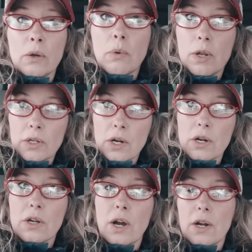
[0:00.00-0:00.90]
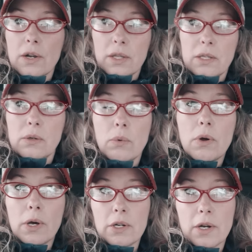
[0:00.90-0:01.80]
water our garden,
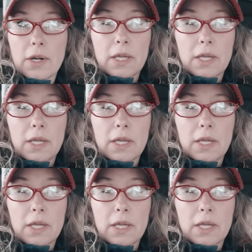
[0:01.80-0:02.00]
water our